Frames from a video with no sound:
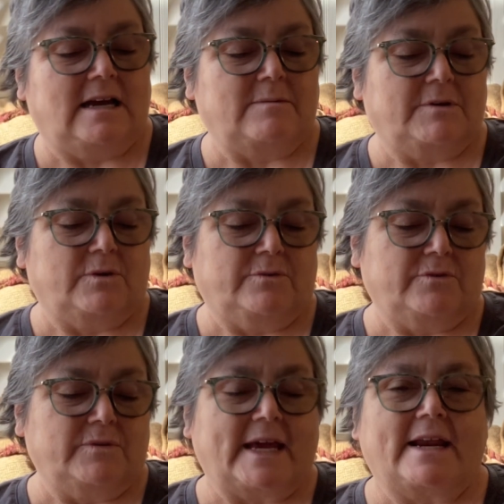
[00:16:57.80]
I'm going to
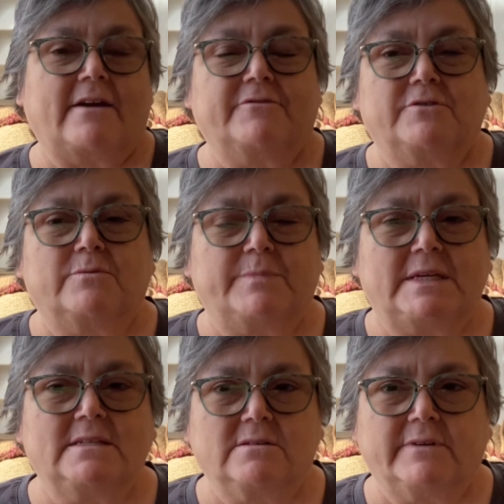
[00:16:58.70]
do that after the
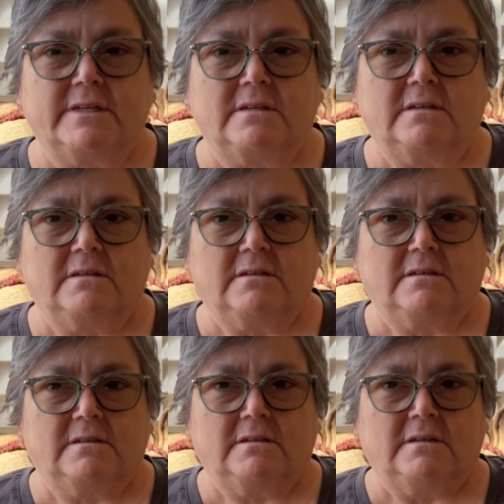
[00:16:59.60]
beads are in
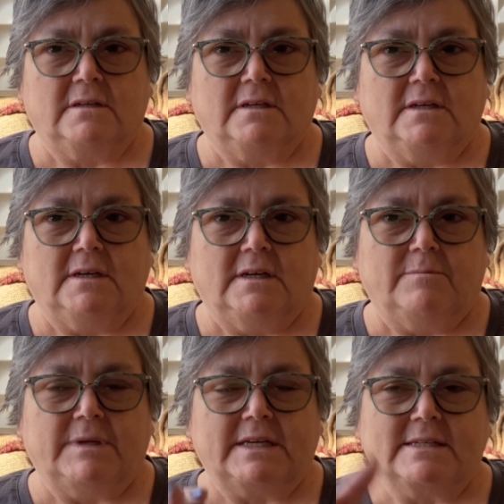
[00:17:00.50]

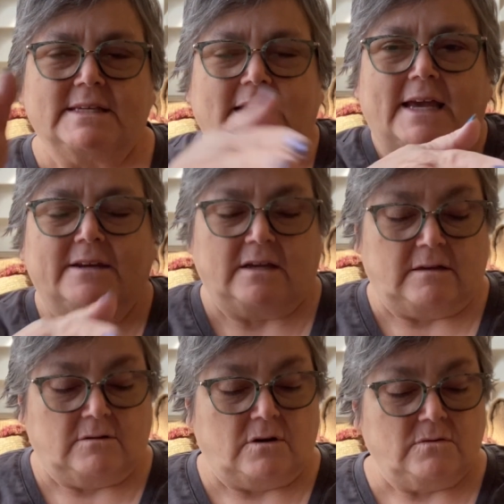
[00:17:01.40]
because it kind
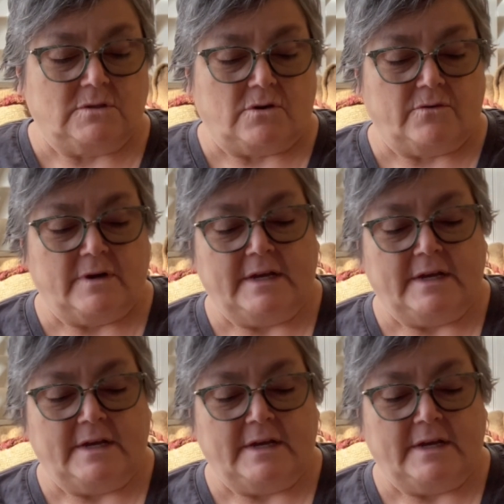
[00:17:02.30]
of goes over